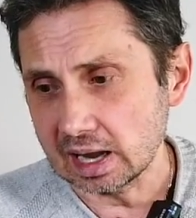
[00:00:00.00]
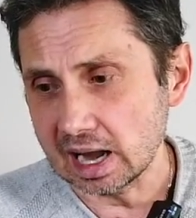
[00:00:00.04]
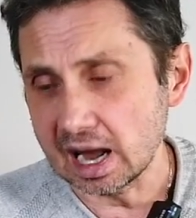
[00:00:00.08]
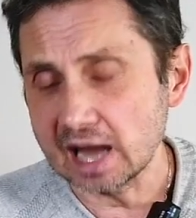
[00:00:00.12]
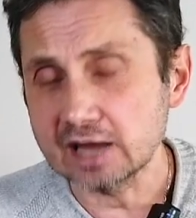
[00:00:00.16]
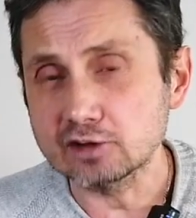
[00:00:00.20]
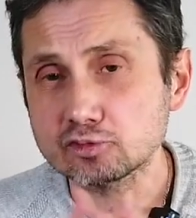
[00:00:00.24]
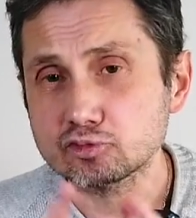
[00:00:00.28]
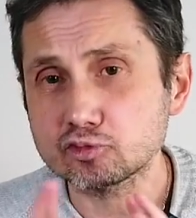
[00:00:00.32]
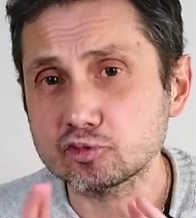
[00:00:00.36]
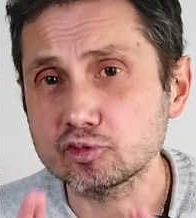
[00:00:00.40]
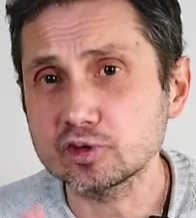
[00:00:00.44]

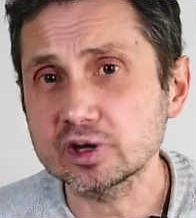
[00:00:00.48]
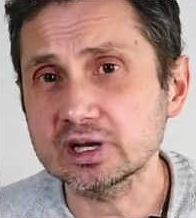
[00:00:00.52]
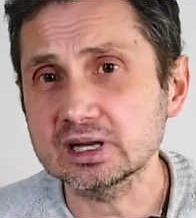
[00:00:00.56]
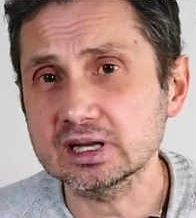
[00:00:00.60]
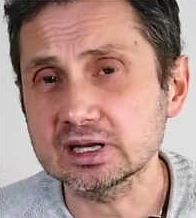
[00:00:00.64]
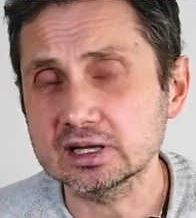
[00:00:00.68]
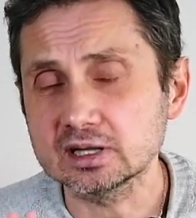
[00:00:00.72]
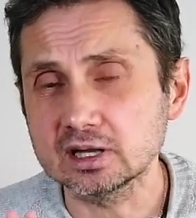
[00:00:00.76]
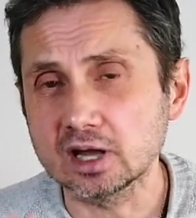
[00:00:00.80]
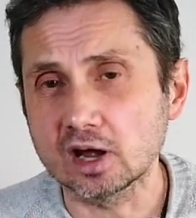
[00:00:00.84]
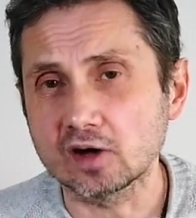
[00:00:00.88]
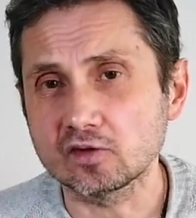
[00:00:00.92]
I
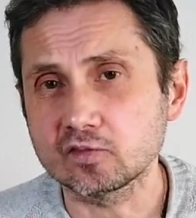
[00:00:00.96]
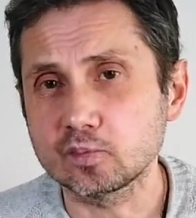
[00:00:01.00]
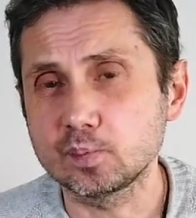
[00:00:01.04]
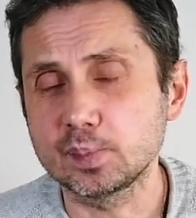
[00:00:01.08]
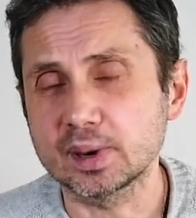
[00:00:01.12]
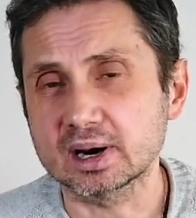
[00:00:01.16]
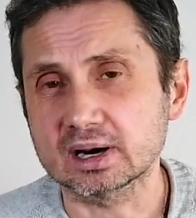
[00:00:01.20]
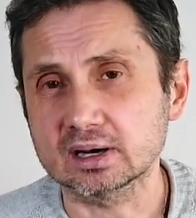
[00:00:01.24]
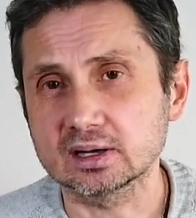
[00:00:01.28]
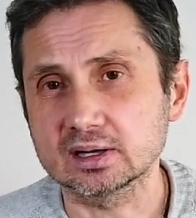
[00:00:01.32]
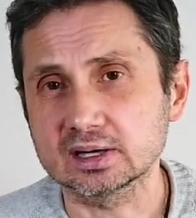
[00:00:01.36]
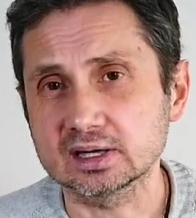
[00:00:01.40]
really
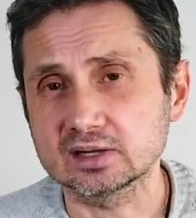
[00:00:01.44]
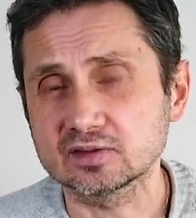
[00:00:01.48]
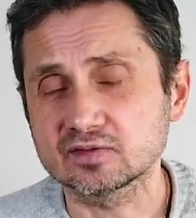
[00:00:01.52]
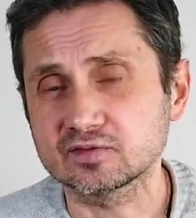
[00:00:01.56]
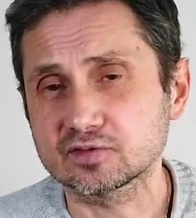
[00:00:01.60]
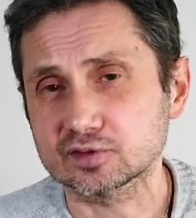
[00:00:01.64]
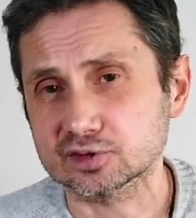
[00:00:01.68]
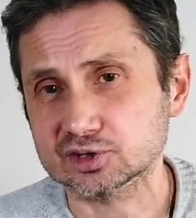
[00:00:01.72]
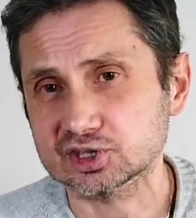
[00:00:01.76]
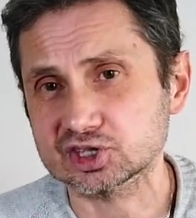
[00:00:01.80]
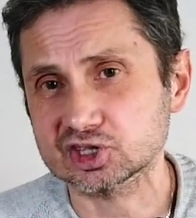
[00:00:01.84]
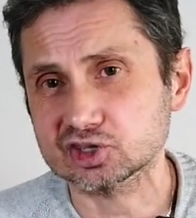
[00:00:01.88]
love Berlin
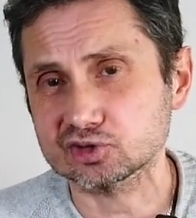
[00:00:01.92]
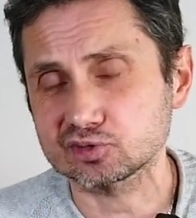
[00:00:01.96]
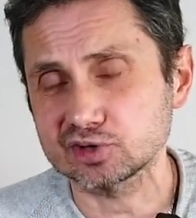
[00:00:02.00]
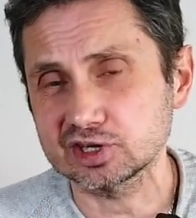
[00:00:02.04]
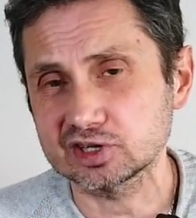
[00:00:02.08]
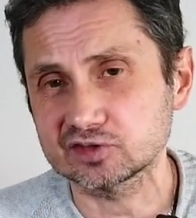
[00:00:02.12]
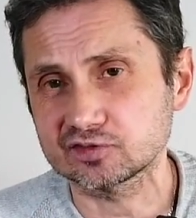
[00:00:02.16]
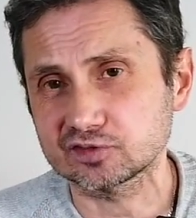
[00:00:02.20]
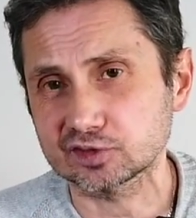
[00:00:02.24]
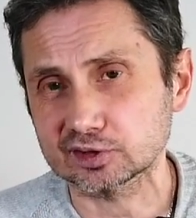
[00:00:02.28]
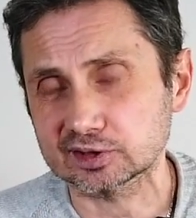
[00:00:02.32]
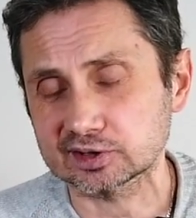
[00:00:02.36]
for
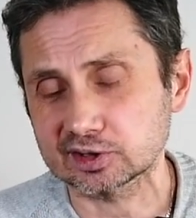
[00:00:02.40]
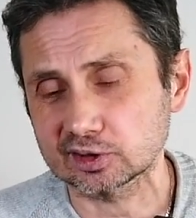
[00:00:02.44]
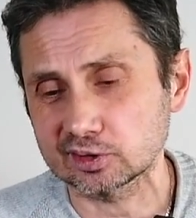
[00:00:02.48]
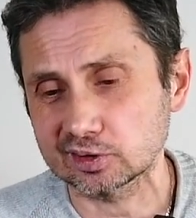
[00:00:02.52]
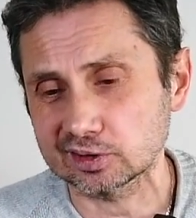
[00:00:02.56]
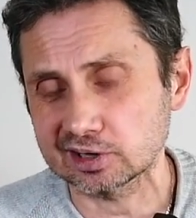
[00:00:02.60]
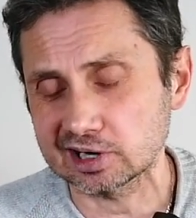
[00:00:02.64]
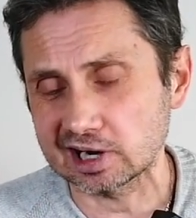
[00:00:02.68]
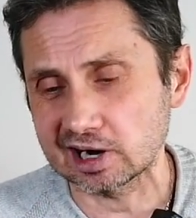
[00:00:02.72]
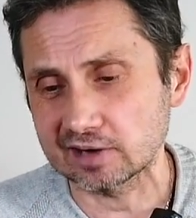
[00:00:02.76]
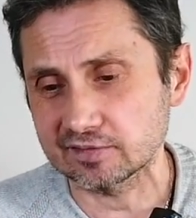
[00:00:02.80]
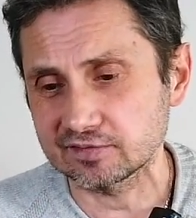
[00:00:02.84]
street
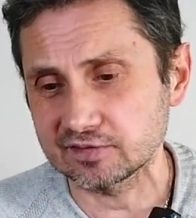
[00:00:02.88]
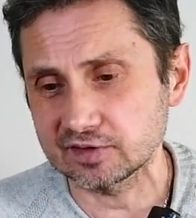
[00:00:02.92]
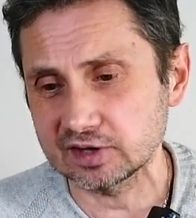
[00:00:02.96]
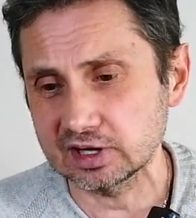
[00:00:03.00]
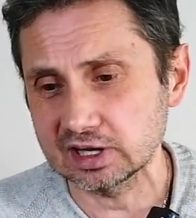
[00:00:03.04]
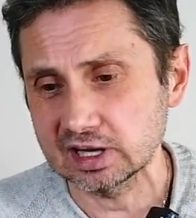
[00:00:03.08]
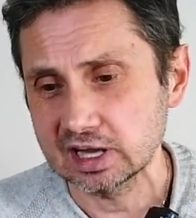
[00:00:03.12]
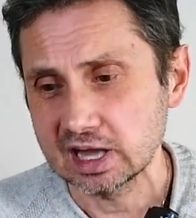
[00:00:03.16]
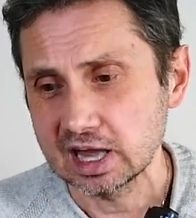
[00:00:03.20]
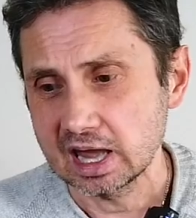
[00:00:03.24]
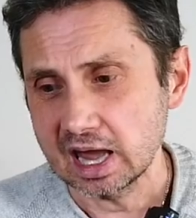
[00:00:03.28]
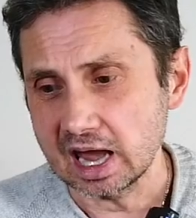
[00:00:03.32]

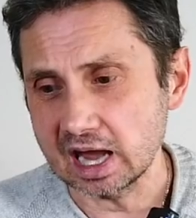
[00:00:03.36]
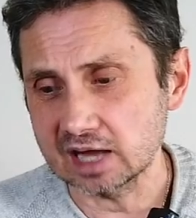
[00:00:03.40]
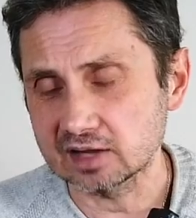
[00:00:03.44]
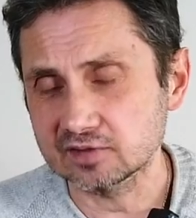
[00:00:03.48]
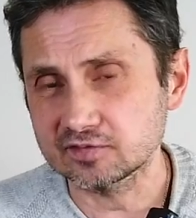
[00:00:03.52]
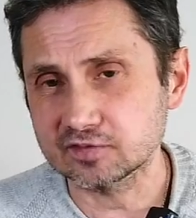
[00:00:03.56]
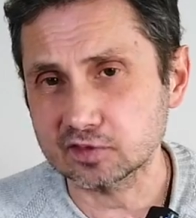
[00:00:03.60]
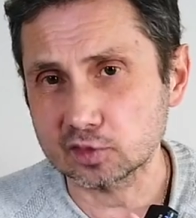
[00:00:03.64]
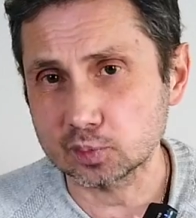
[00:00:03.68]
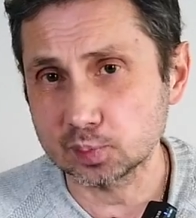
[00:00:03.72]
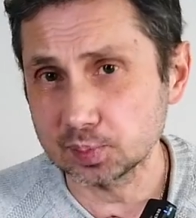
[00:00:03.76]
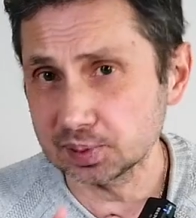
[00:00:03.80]
photography
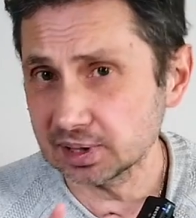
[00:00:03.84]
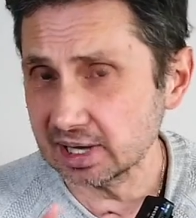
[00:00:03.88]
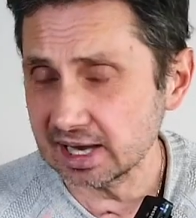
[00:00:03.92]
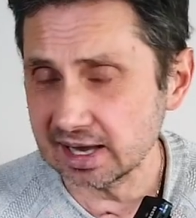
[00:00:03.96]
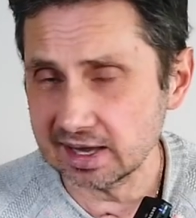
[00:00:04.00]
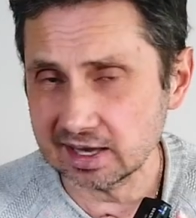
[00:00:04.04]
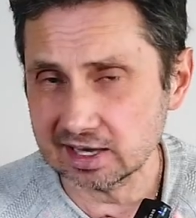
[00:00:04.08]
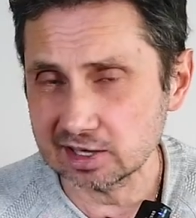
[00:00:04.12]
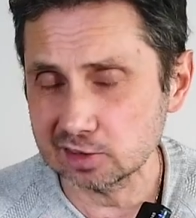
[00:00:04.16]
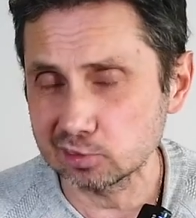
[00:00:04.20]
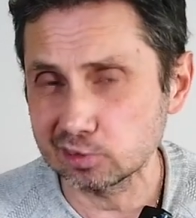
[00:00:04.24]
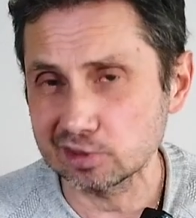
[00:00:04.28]
and for
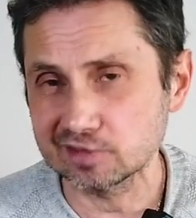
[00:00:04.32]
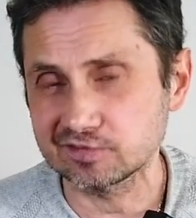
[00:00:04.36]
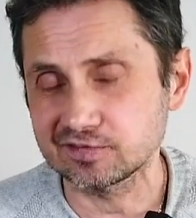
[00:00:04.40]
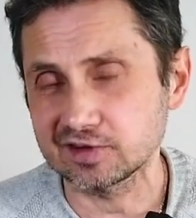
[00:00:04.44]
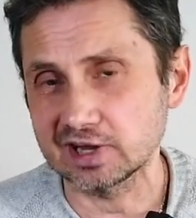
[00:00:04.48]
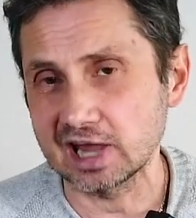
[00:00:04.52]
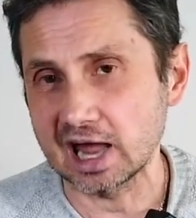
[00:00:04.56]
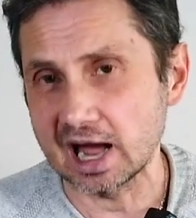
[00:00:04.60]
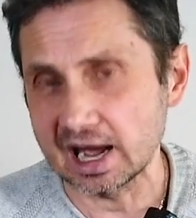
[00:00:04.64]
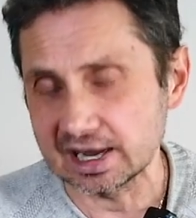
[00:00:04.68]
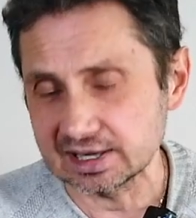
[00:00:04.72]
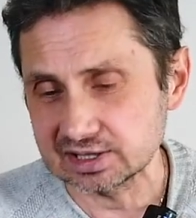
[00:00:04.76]
playing
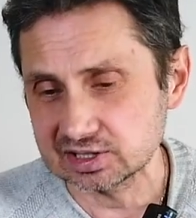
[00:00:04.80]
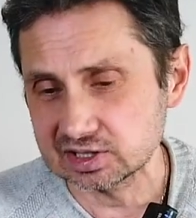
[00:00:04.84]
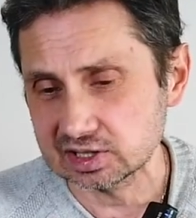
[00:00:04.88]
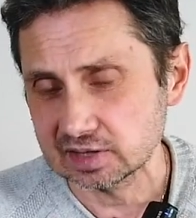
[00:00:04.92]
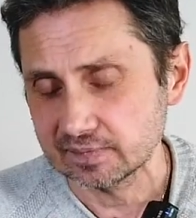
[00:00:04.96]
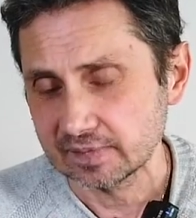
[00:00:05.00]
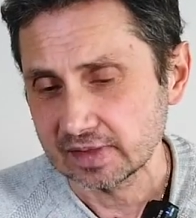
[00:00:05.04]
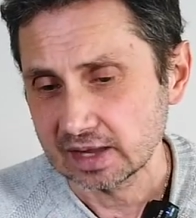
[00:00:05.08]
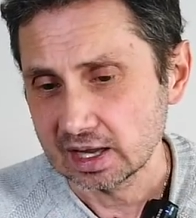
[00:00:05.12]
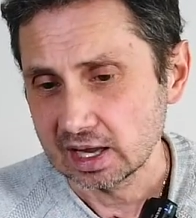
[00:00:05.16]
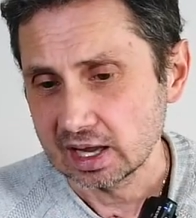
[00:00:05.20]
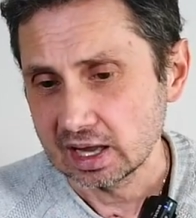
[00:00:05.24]
with
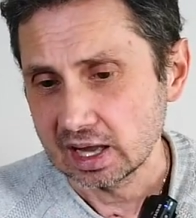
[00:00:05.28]
light.